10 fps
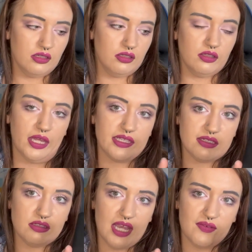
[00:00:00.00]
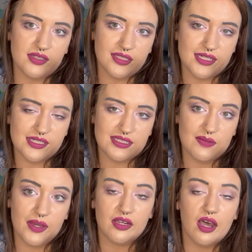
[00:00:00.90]
like having this in
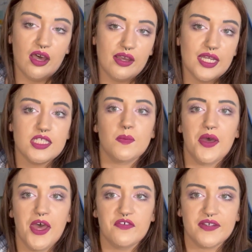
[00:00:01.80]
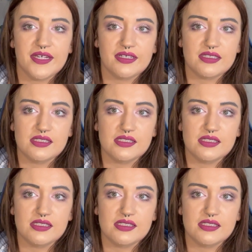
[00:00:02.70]
my car is perfect,